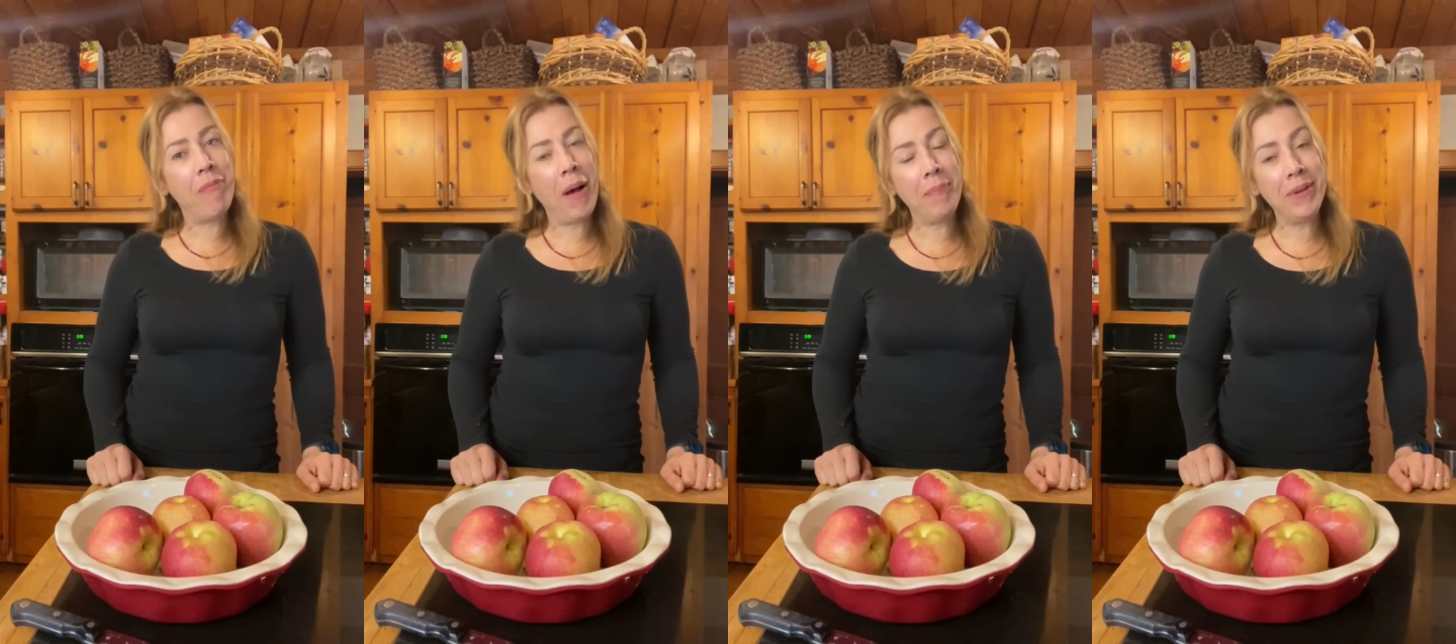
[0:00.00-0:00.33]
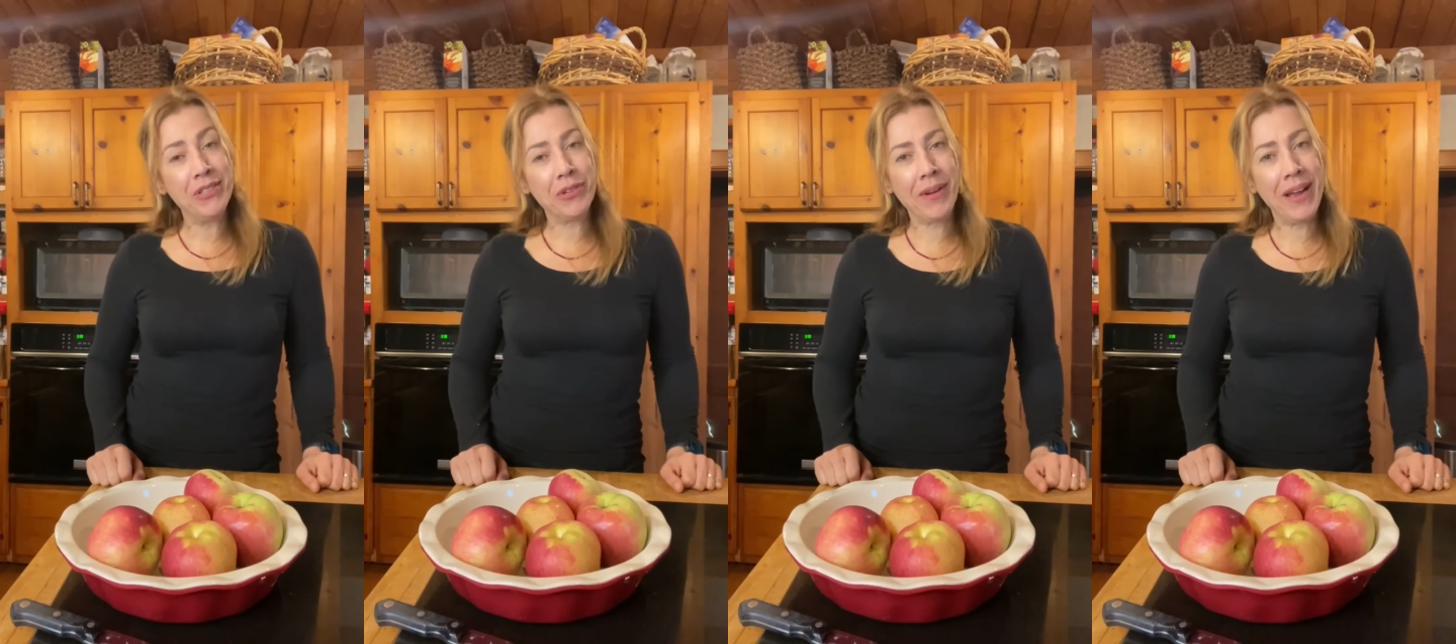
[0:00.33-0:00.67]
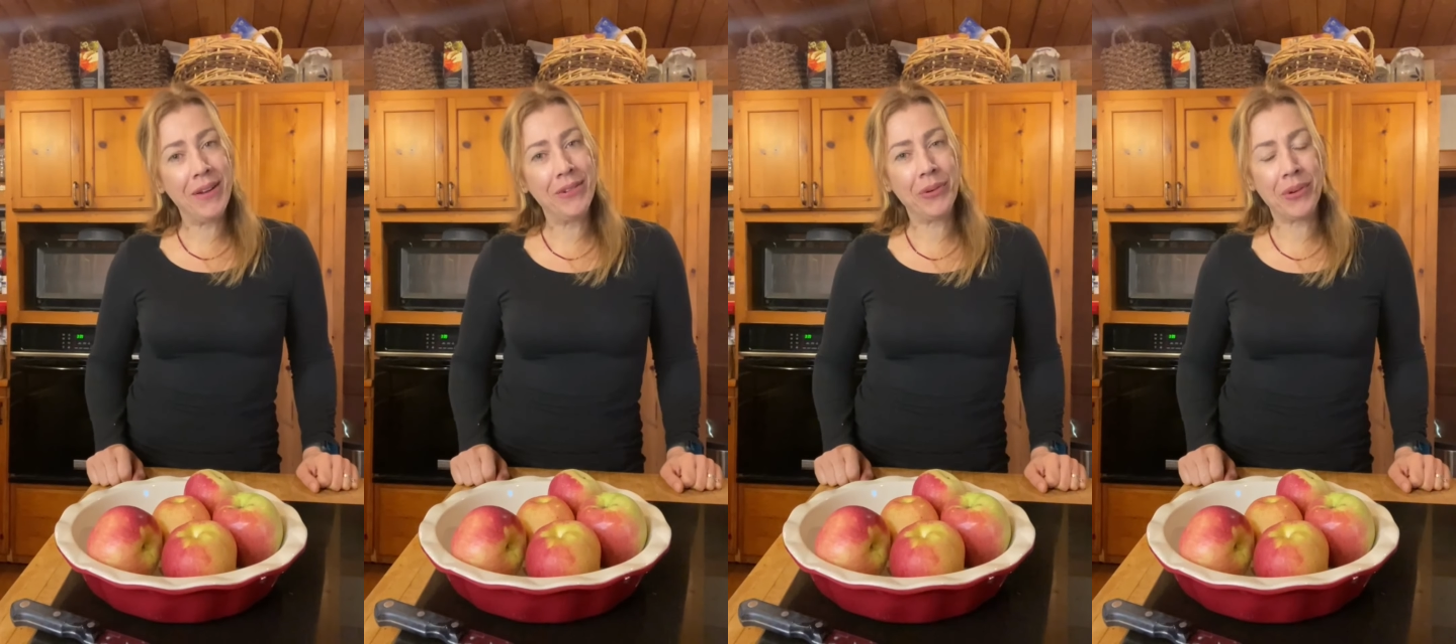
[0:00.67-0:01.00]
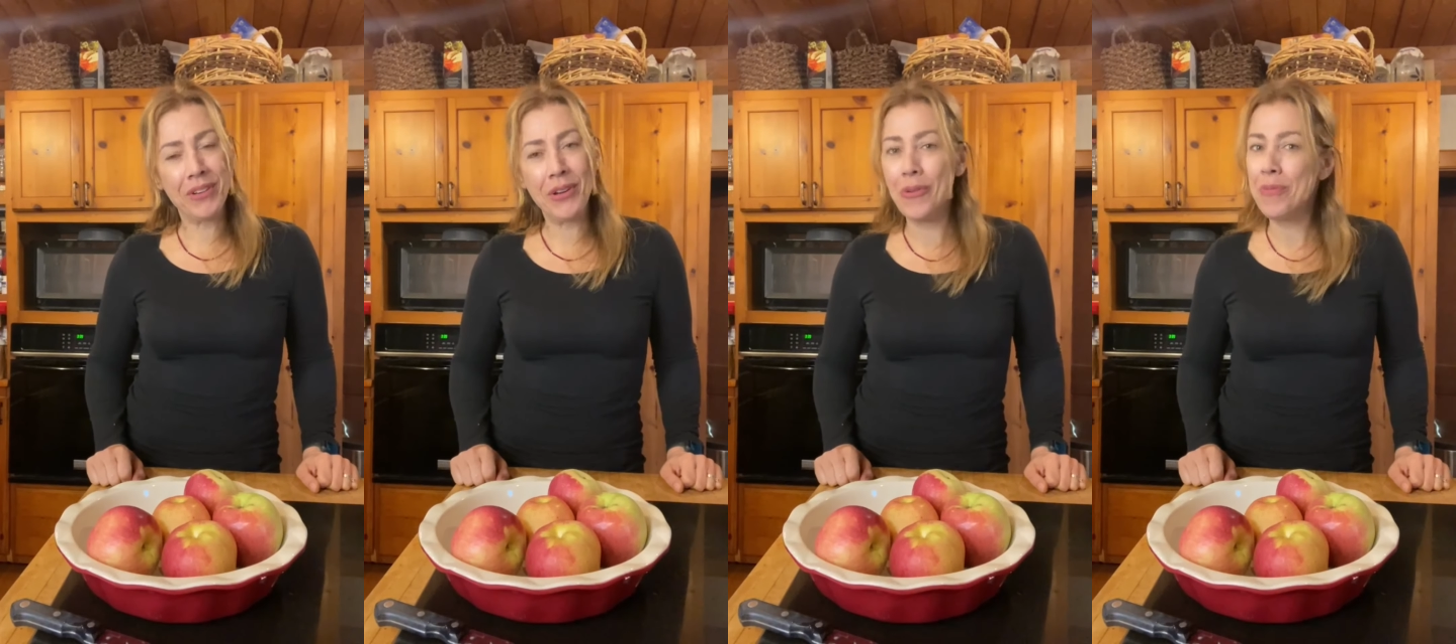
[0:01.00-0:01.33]
puppies around or
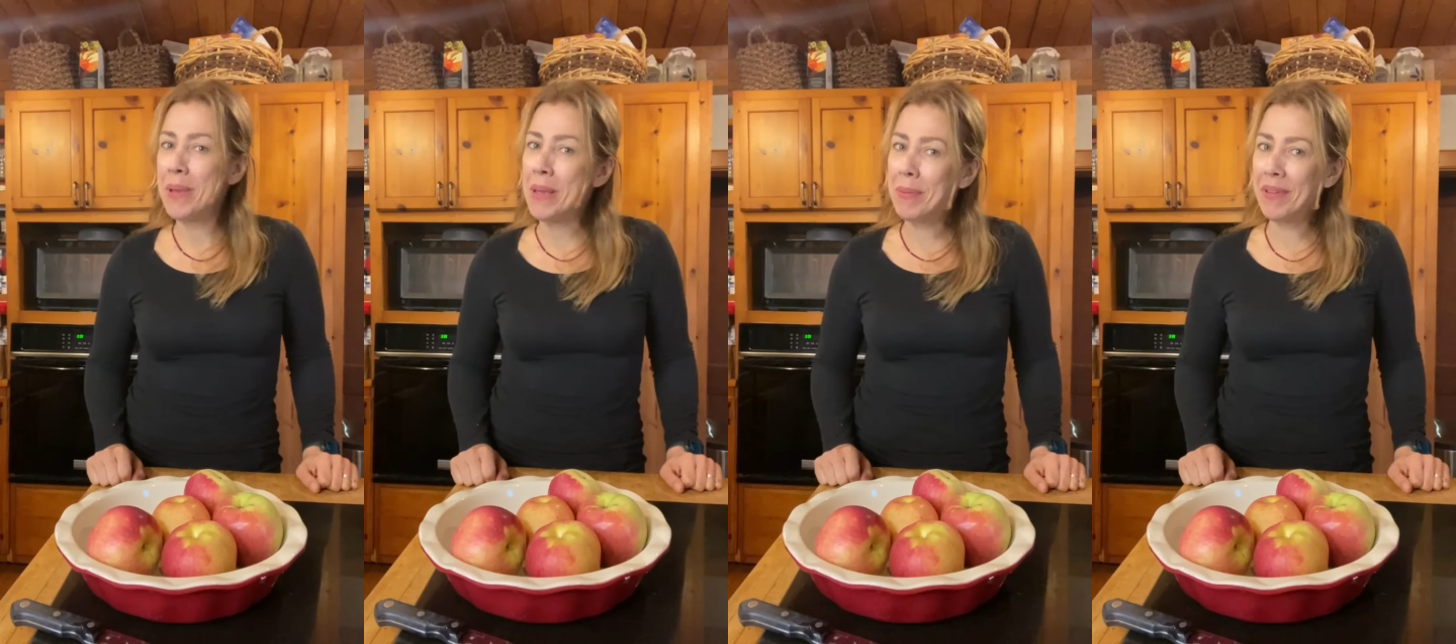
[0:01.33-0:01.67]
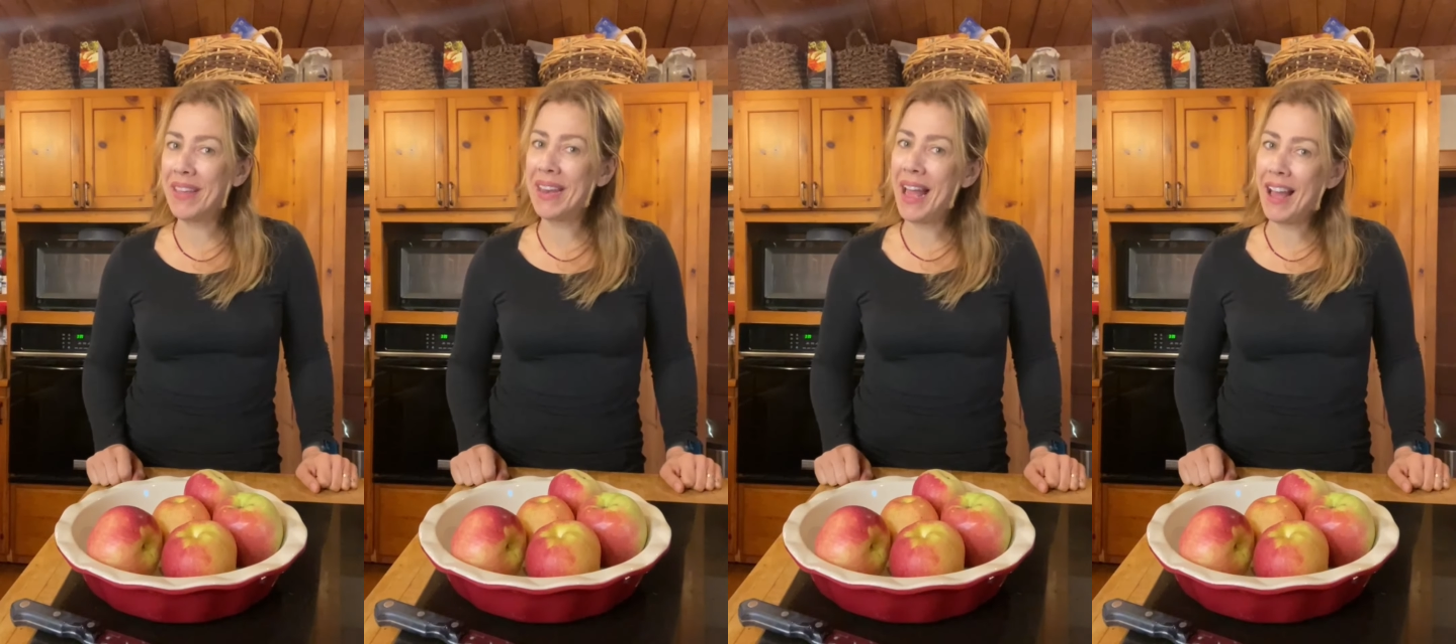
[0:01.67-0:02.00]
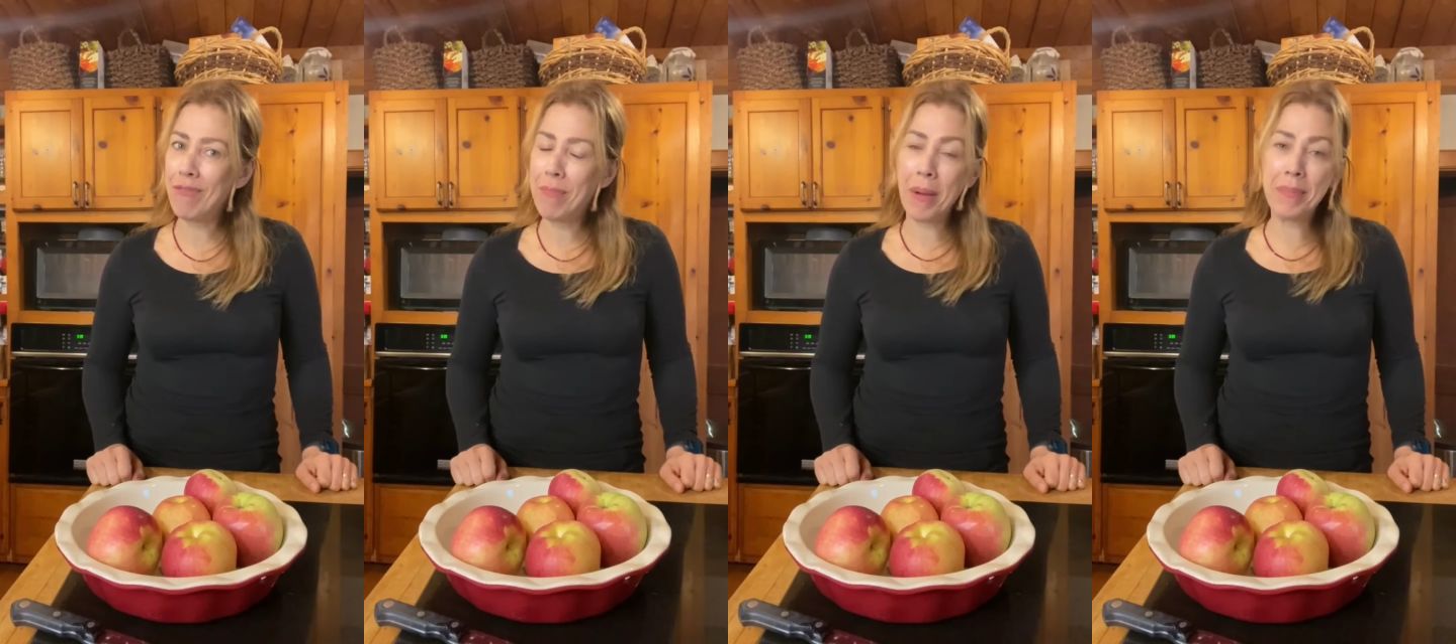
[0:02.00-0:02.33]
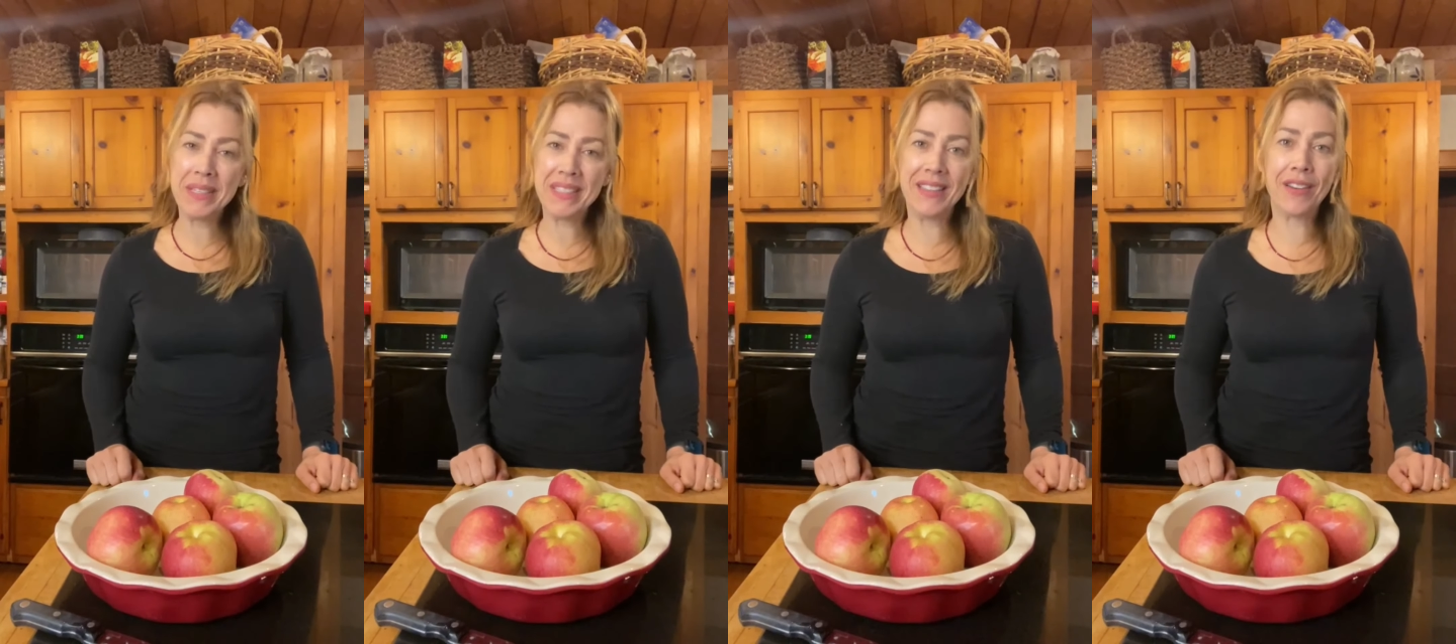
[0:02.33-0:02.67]
know people that have
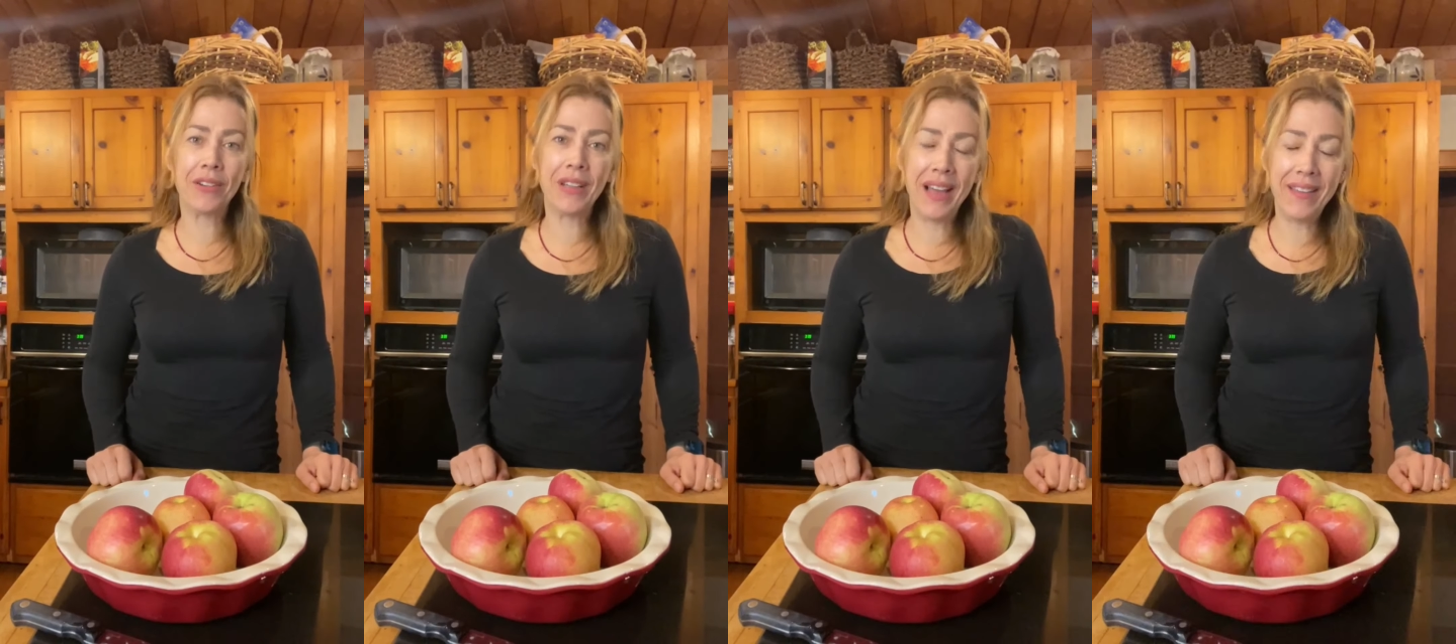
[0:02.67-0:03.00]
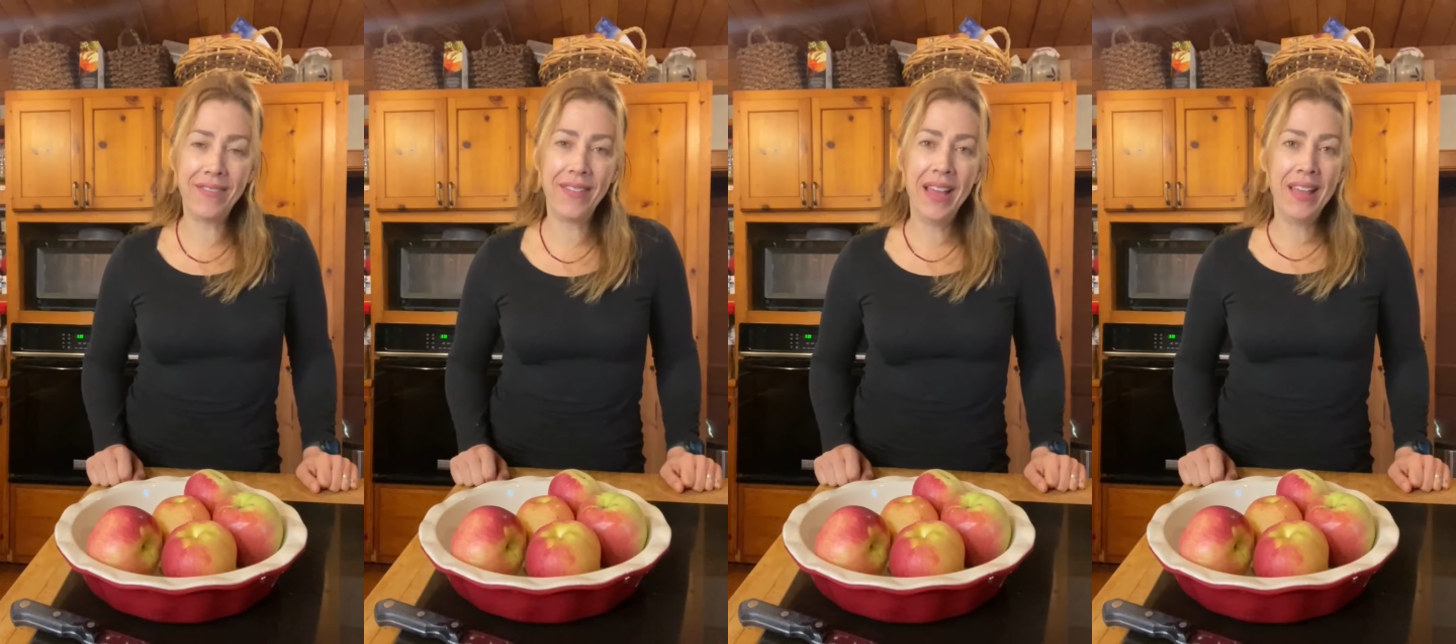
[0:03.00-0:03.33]
puppies in their life